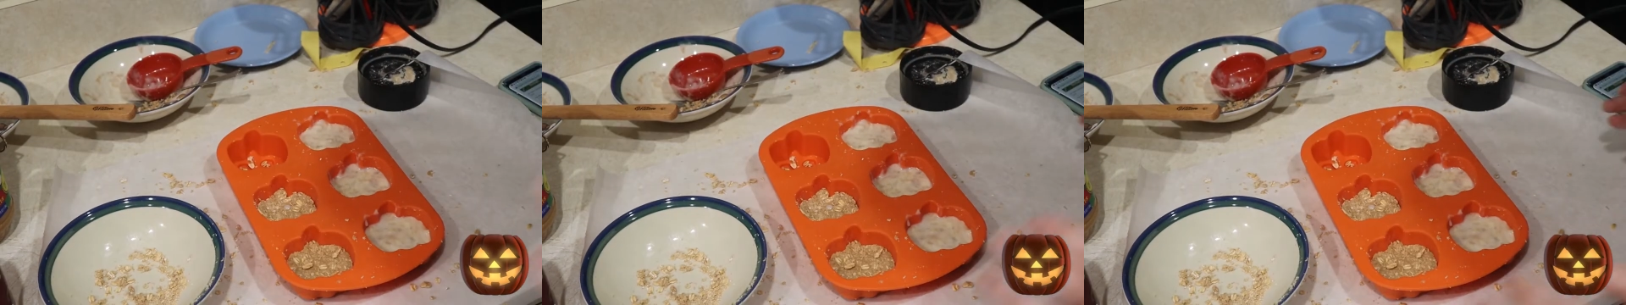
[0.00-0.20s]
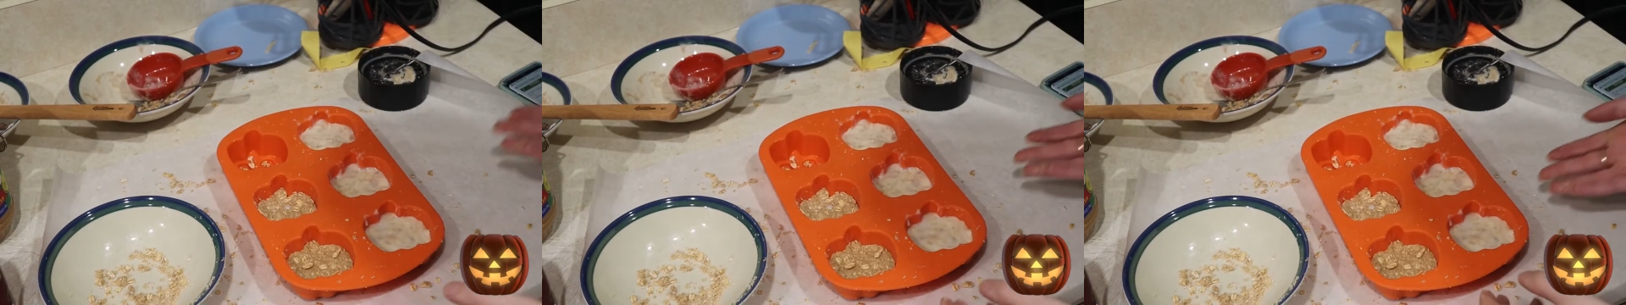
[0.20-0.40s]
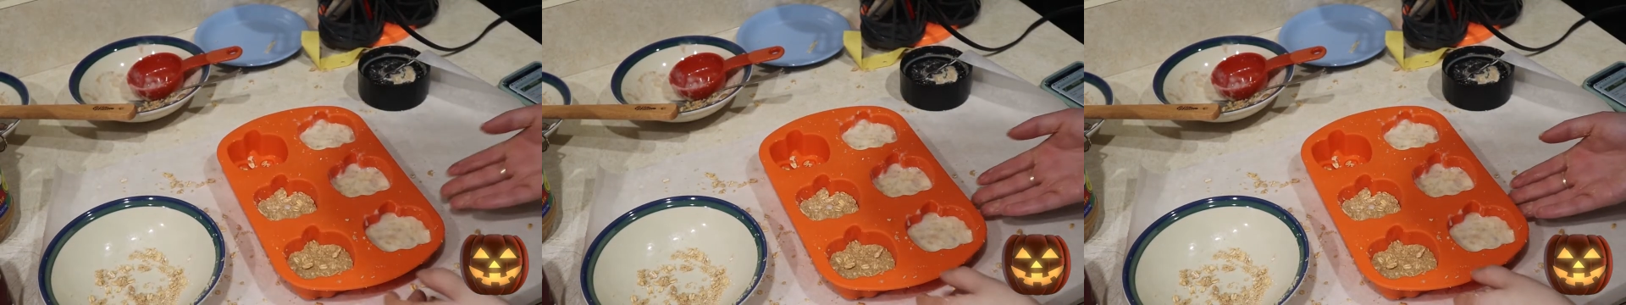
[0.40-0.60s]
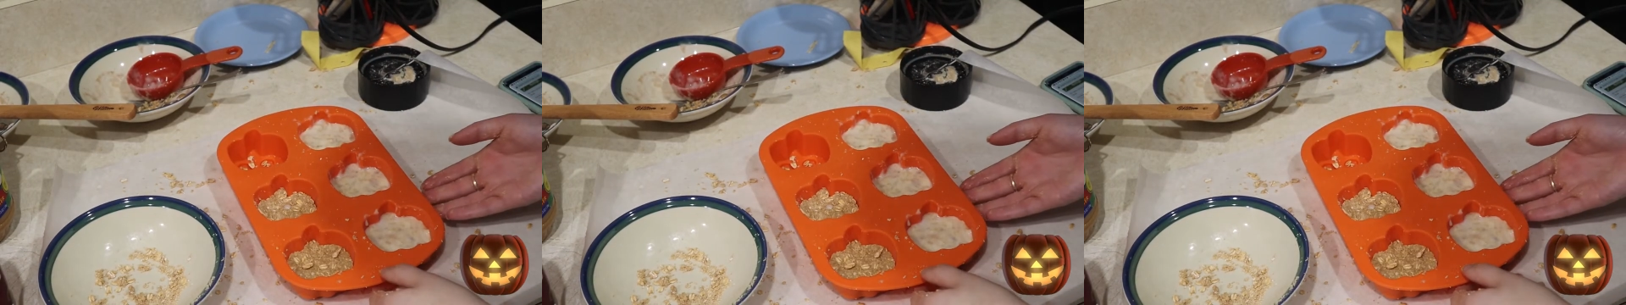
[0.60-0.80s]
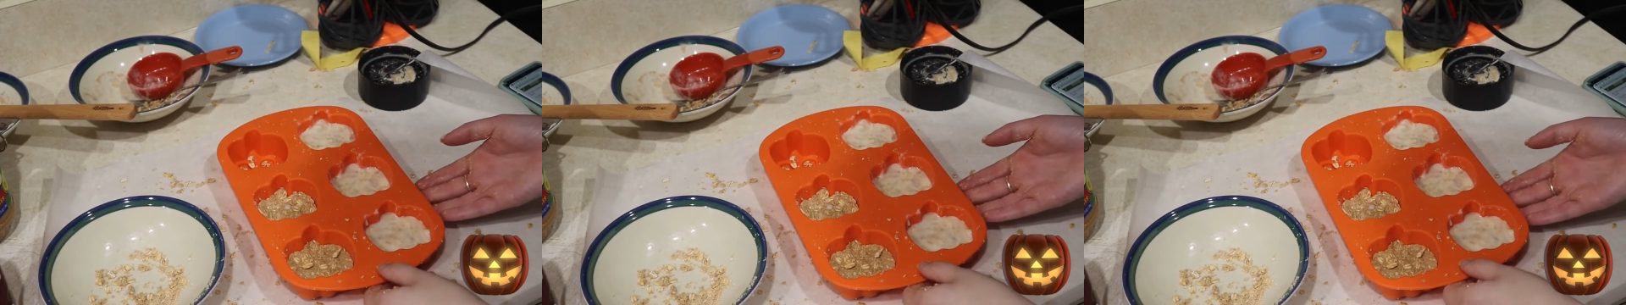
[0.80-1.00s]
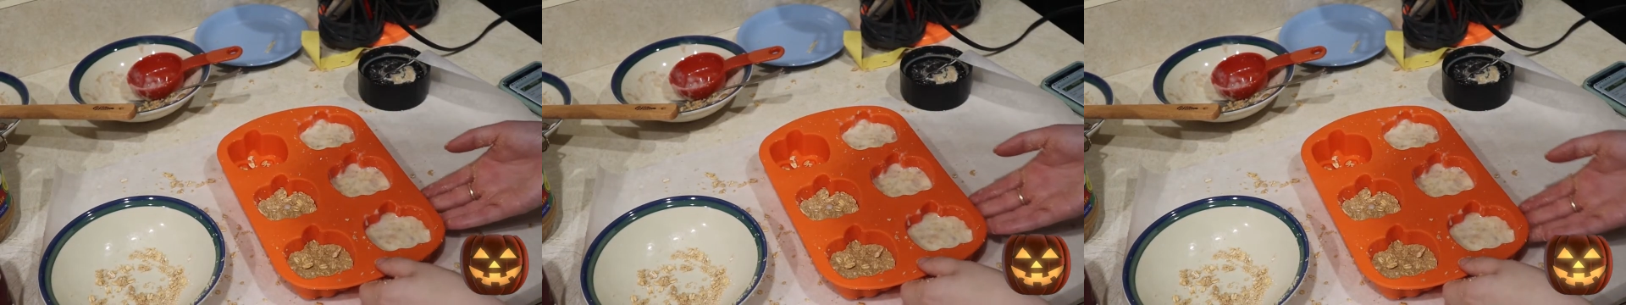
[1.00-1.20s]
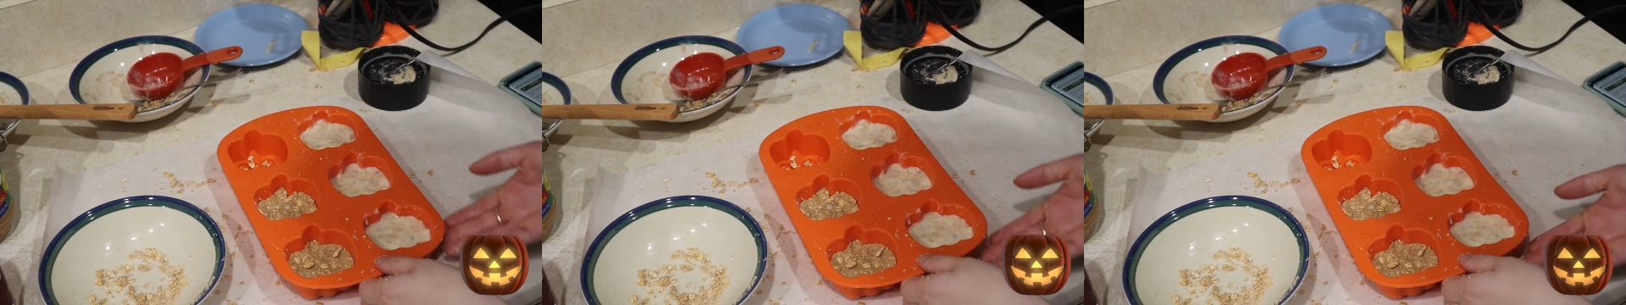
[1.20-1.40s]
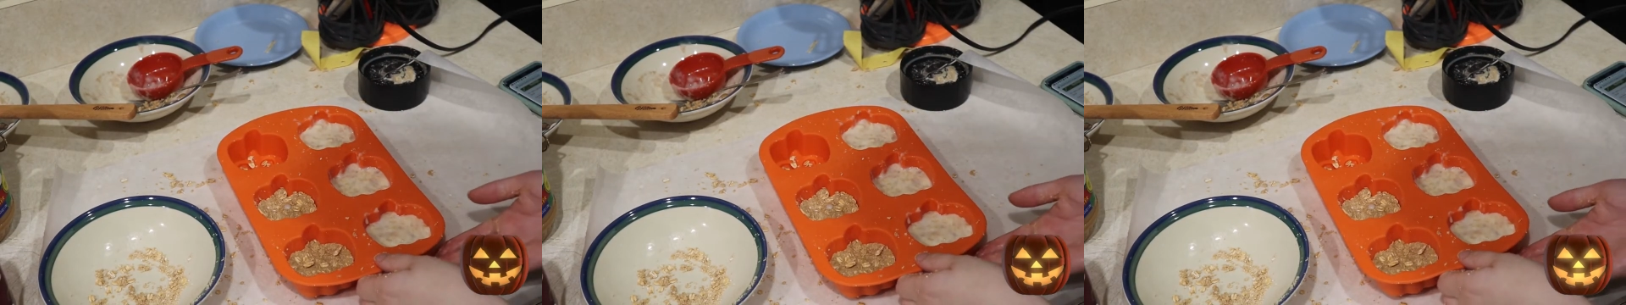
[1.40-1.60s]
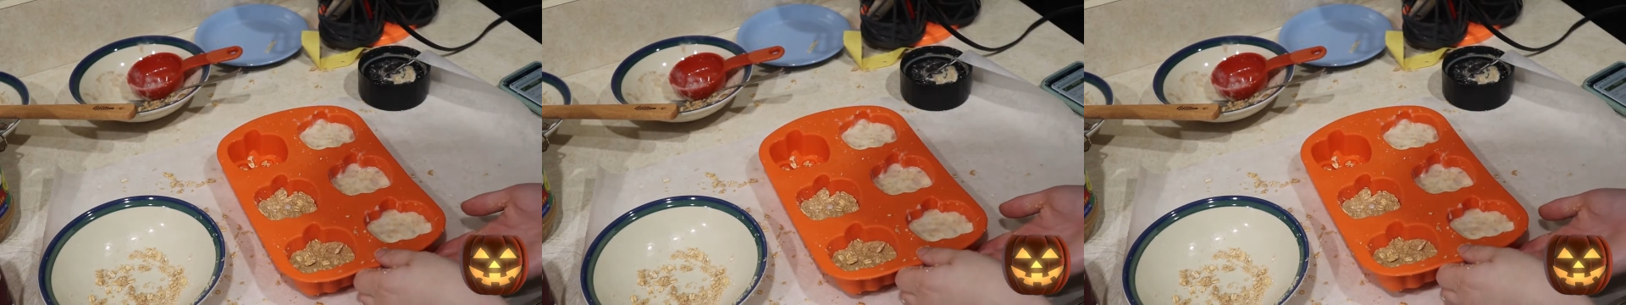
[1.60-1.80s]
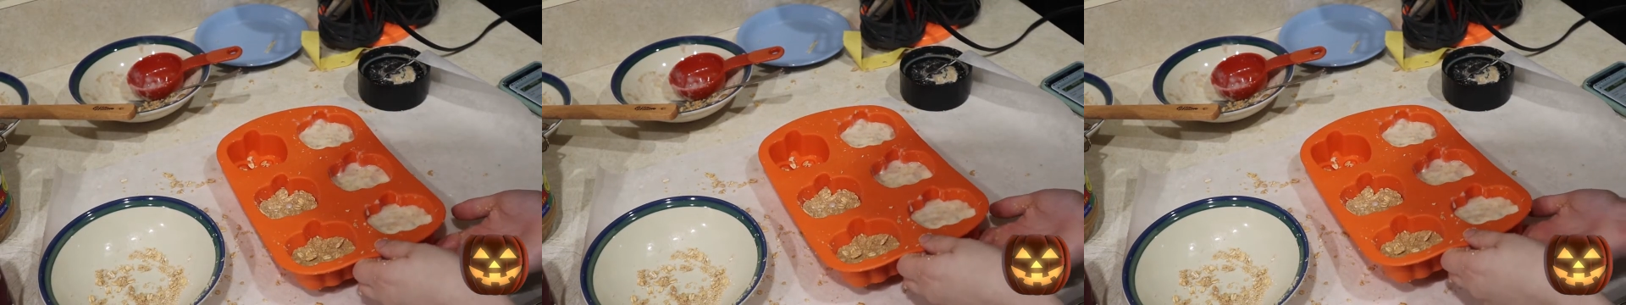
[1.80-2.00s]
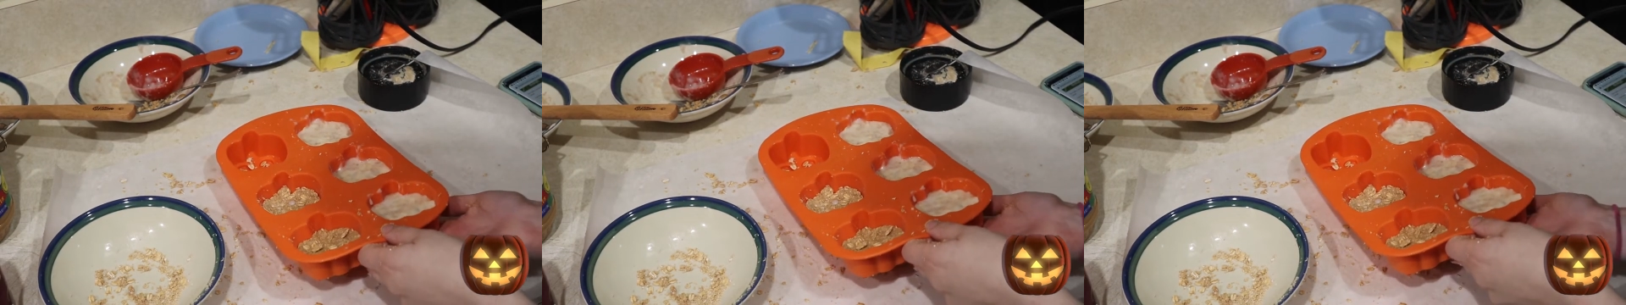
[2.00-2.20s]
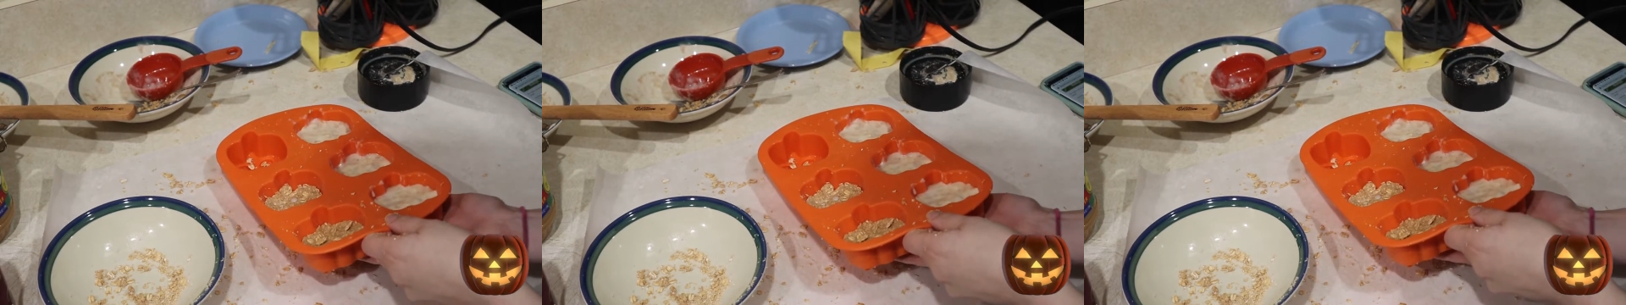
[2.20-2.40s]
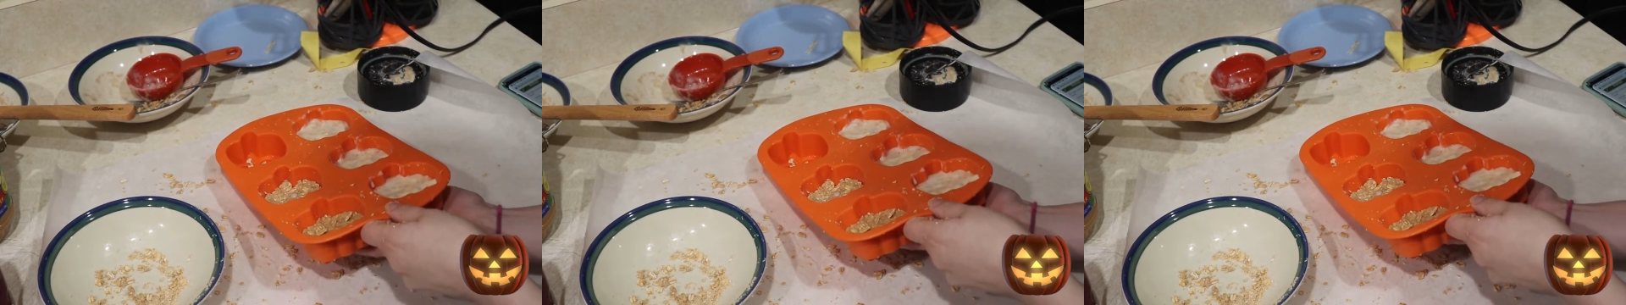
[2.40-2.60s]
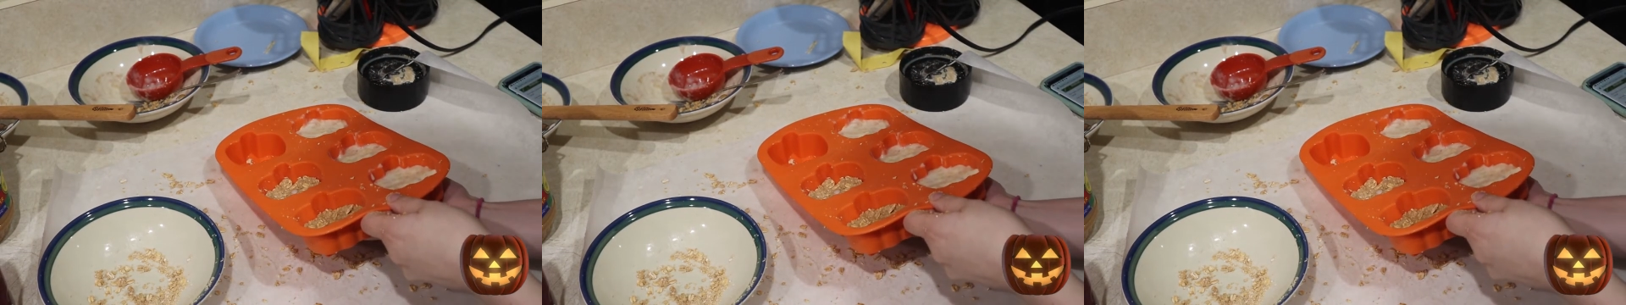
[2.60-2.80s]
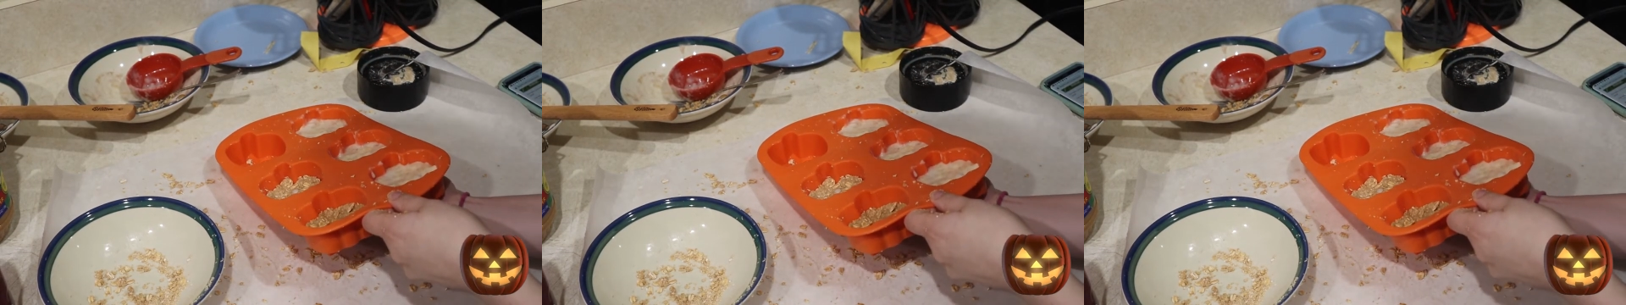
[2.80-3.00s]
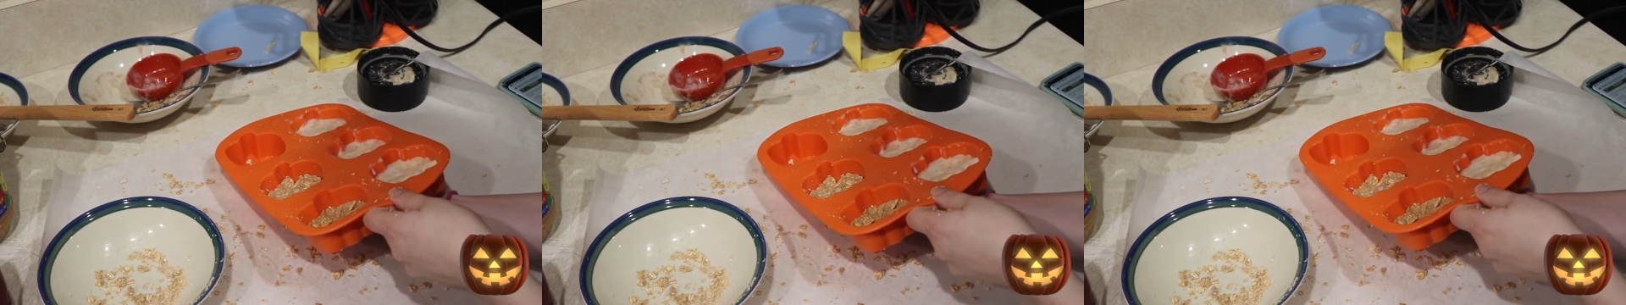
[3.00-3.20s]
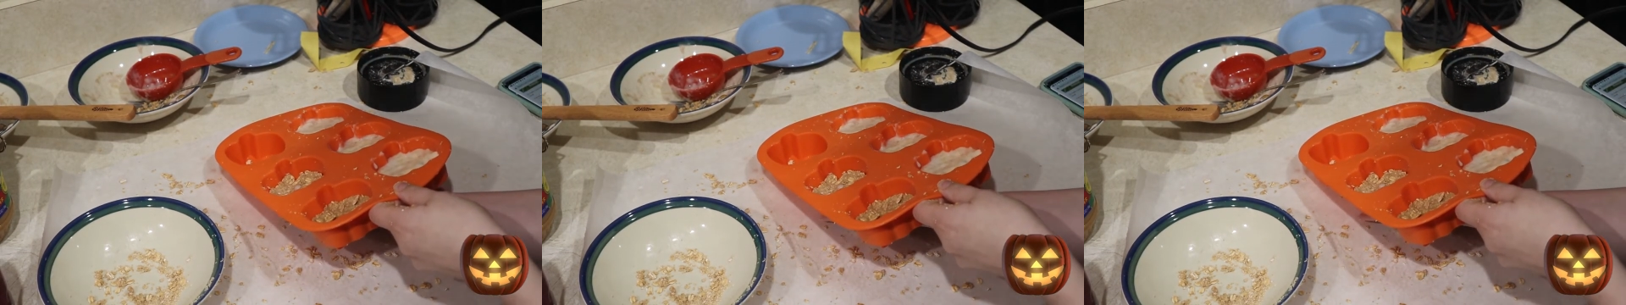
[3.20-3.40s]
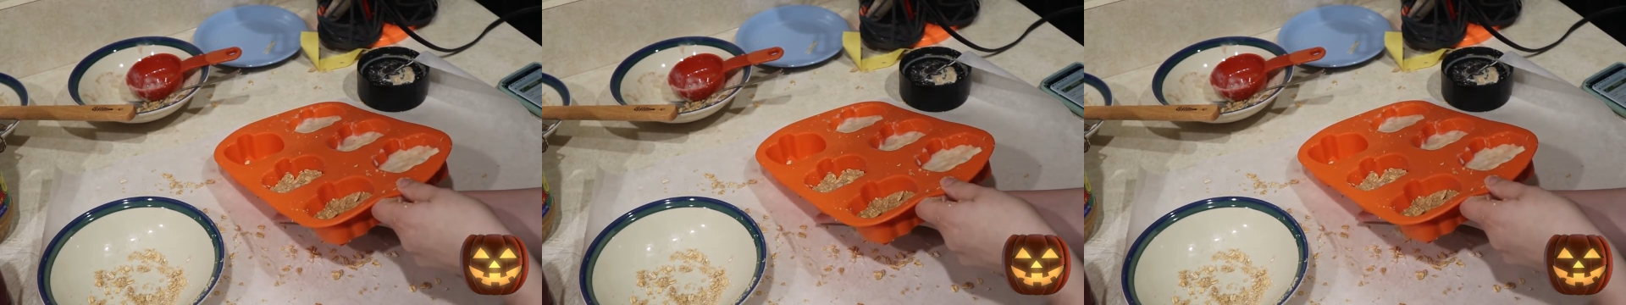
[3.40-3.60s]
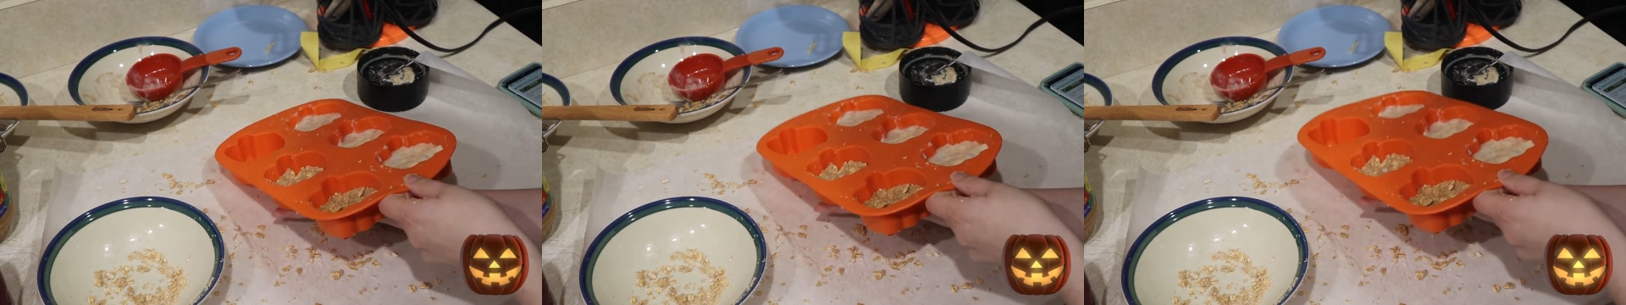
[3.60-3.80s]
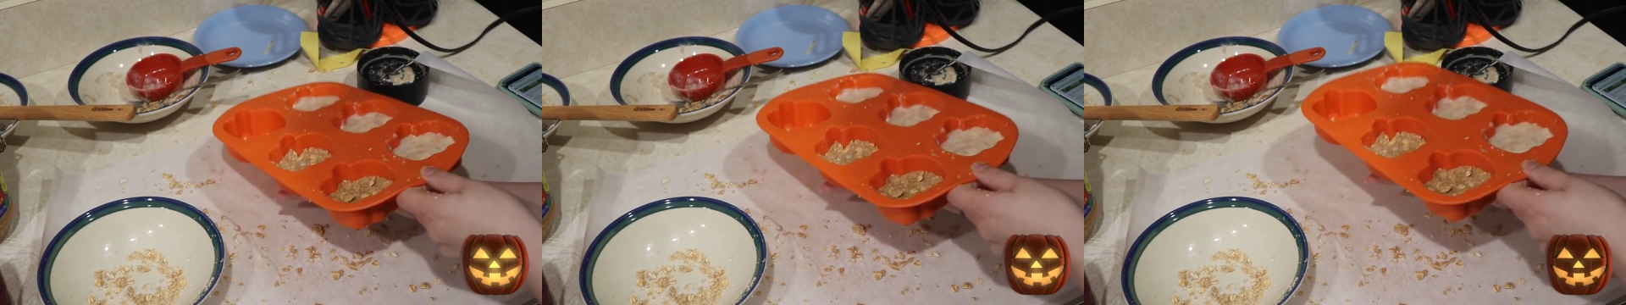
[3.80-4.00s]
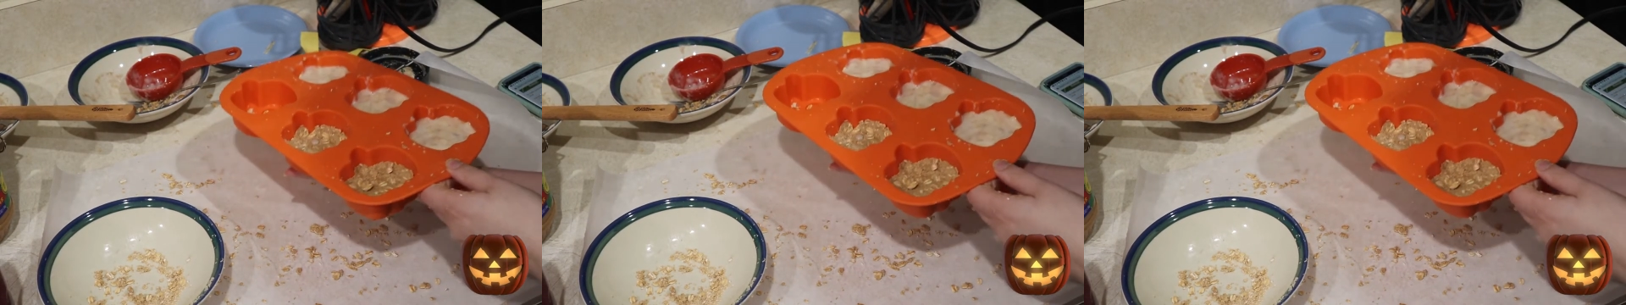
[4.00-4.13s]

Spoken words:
(no speaker visible)